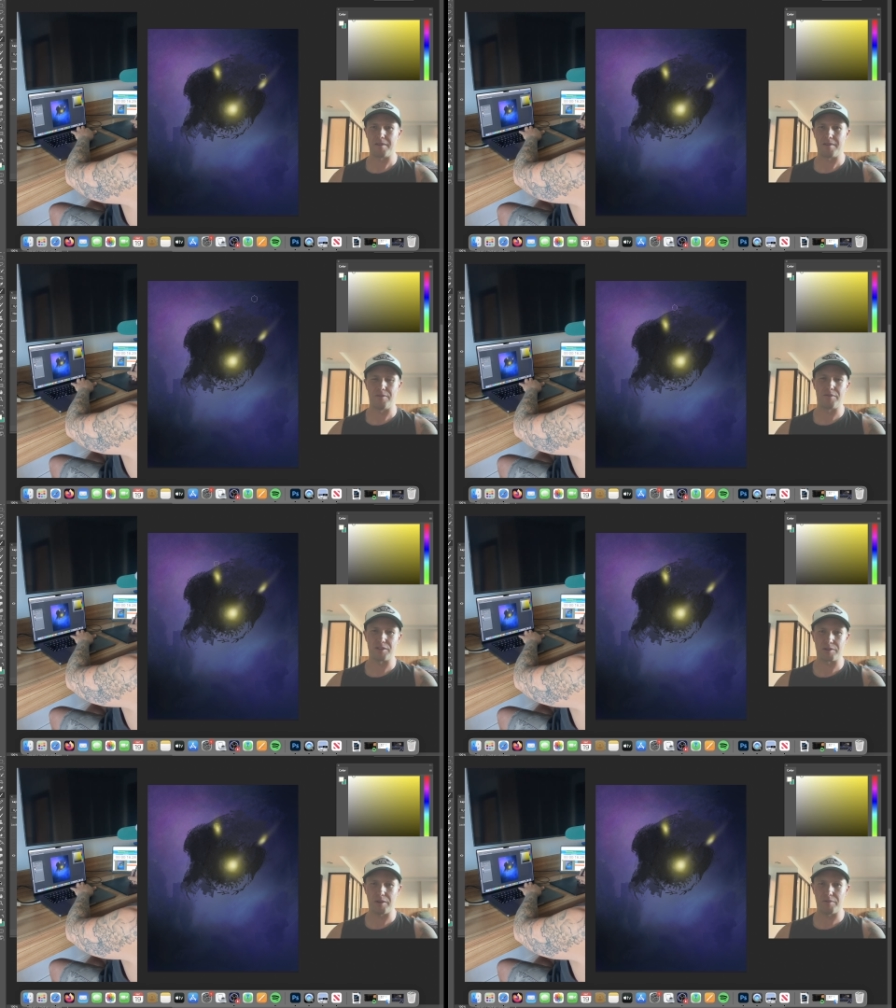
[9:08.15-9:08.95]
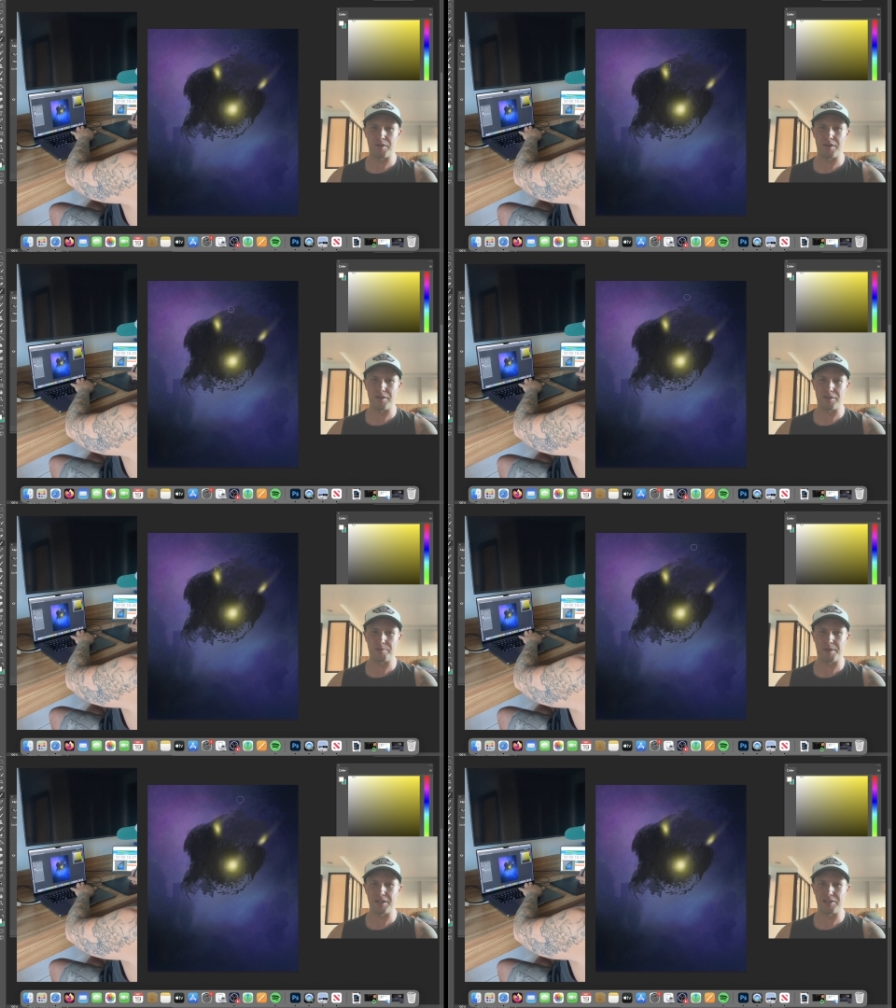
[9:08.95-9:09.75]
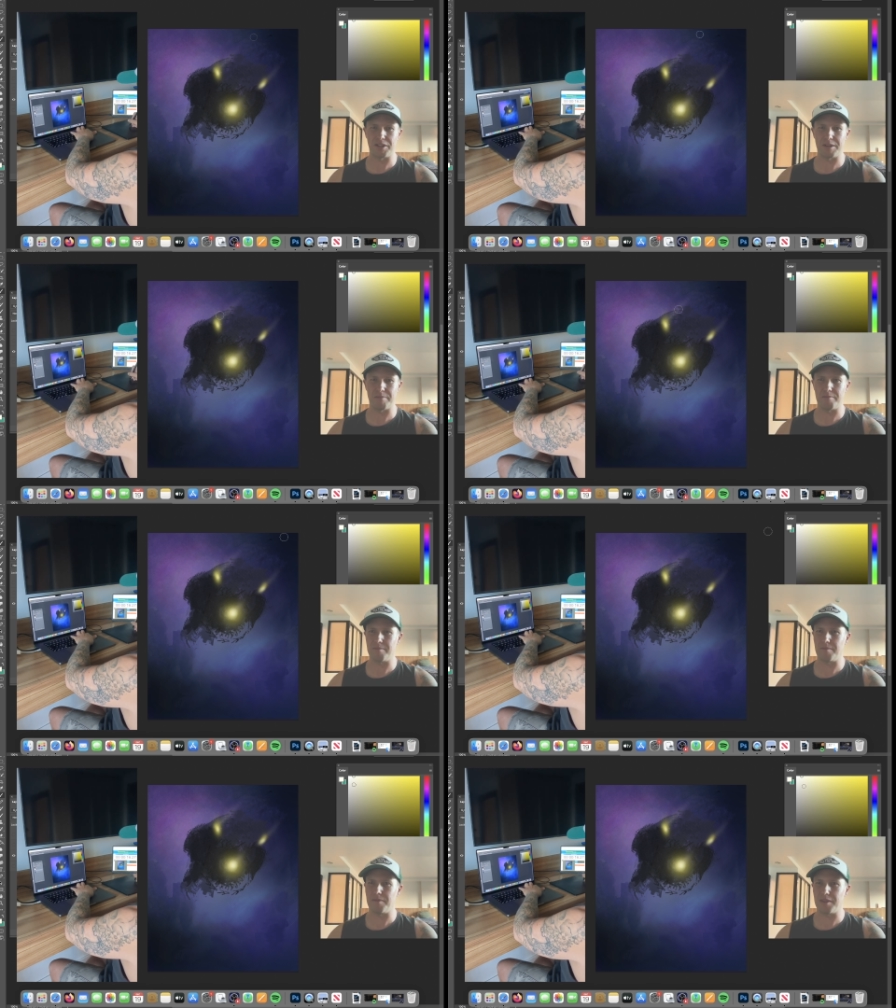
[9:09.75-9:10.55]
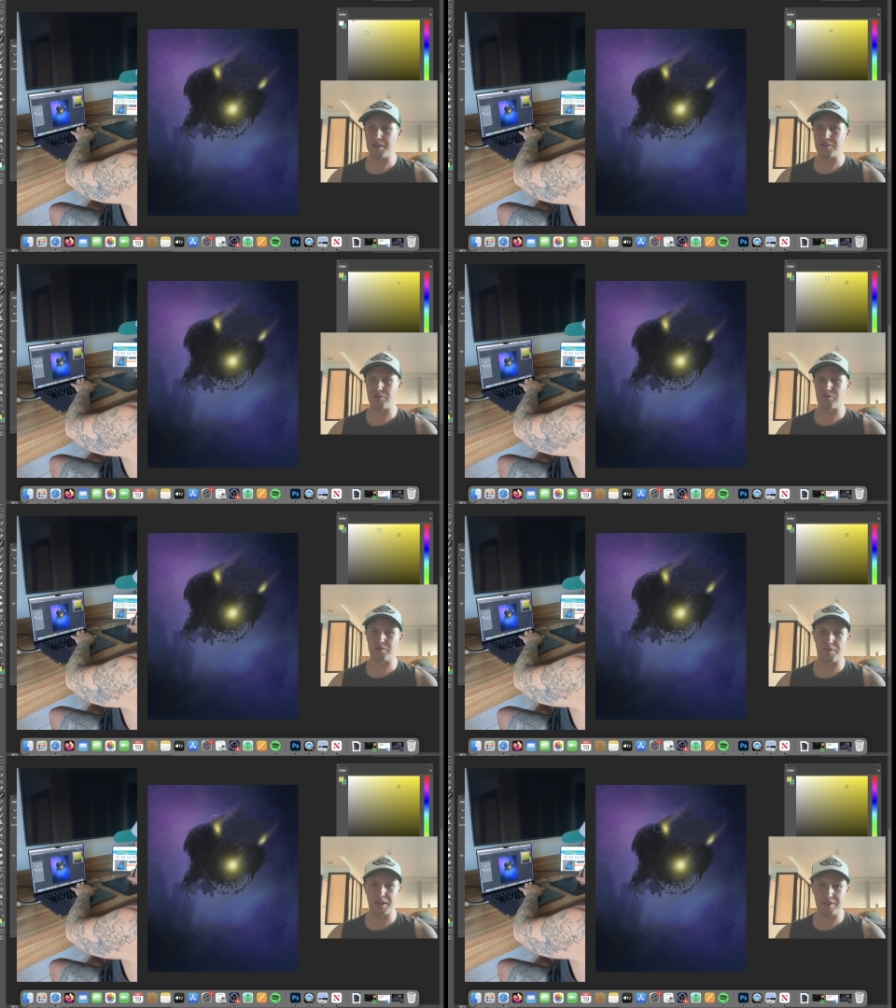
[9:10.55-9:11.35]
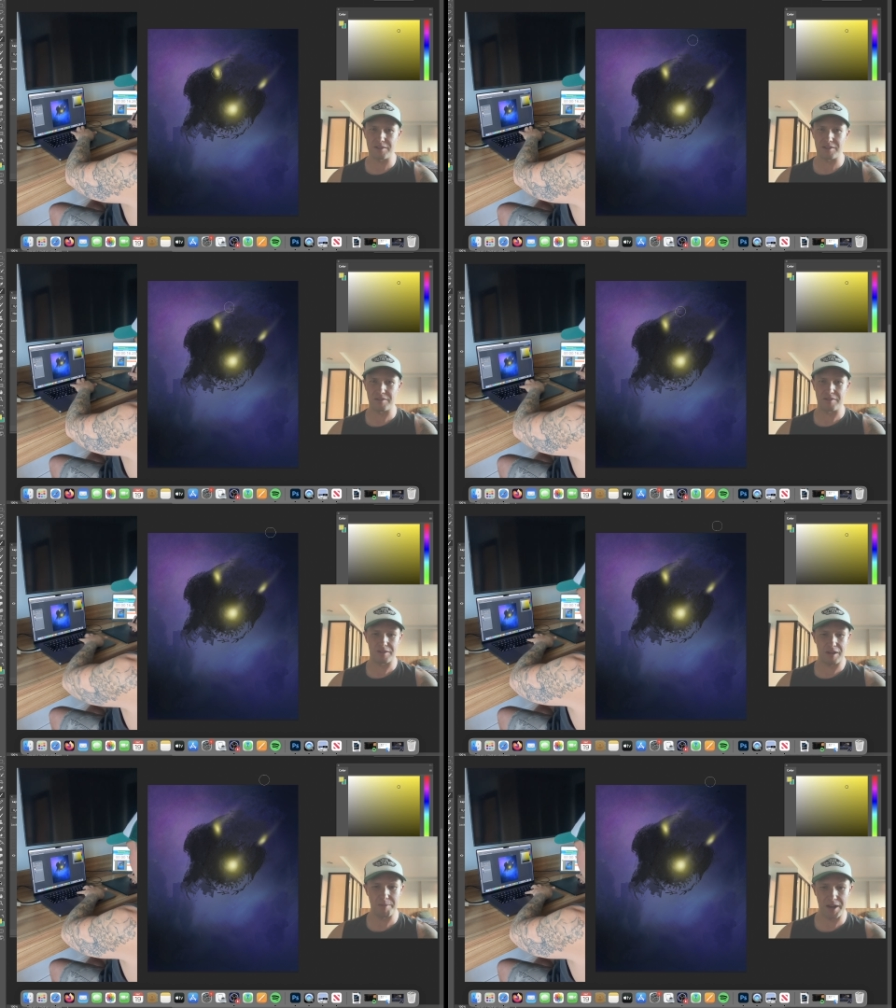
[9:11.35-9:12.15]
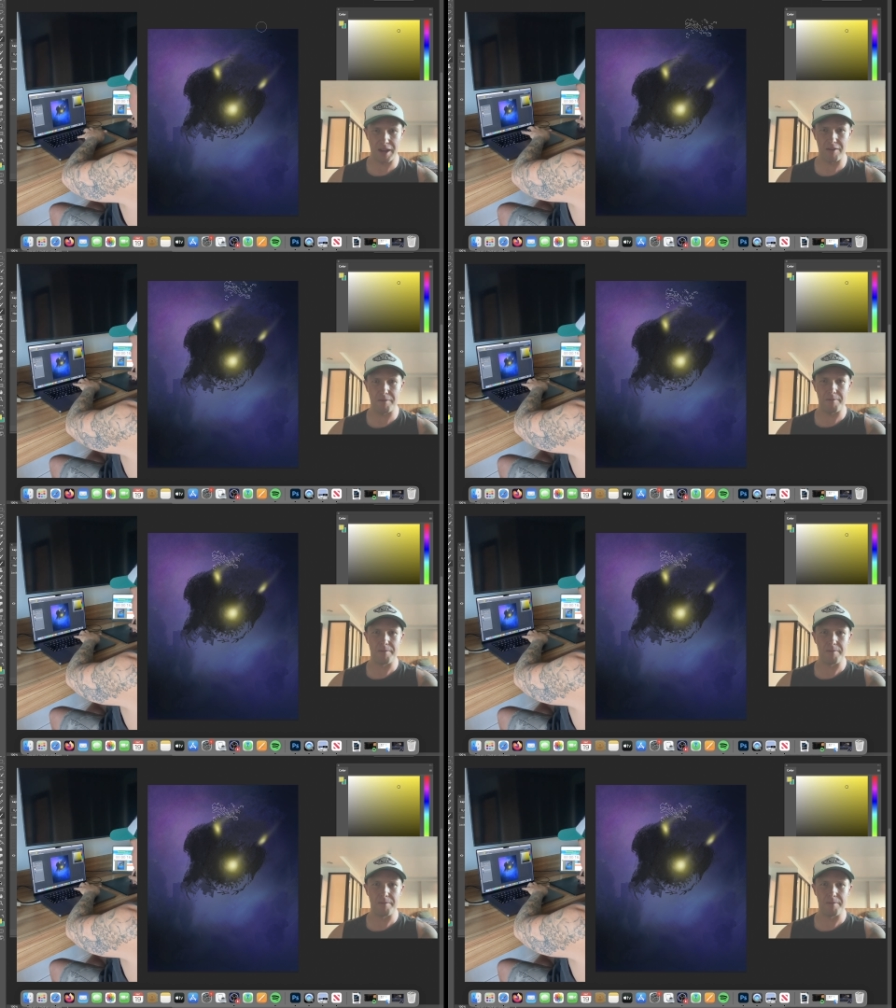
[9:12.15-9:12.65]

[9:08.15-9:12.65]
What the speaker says: of a spaceship, exhaust vents coming out.